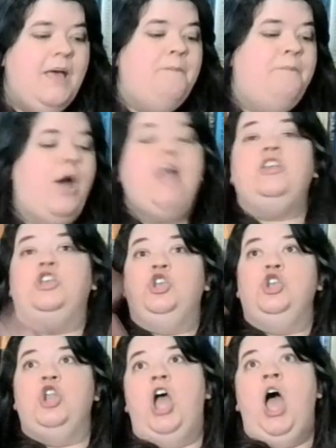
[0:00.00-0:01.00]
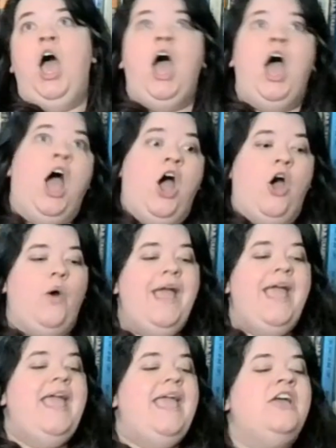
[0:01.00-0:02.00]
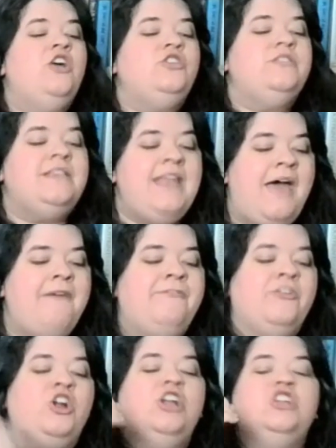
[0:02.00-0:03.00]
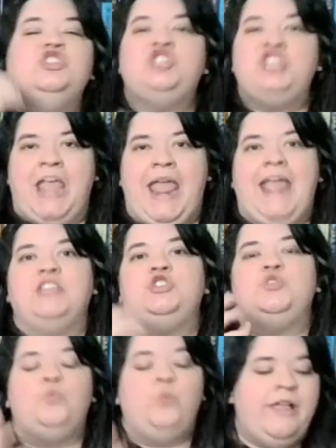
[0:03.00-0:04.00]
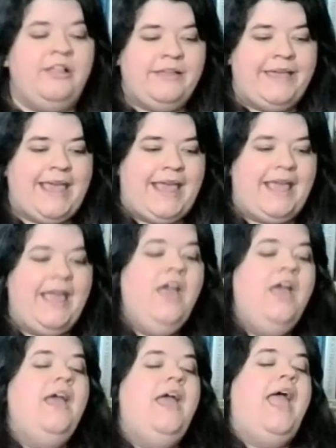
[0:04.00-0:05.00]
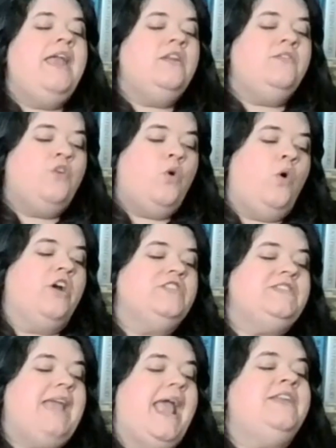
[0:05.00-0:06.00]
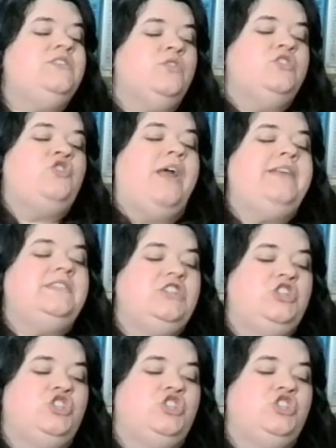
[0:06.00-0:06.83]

But no, he'll never change, will he? And of course, Aezra tries to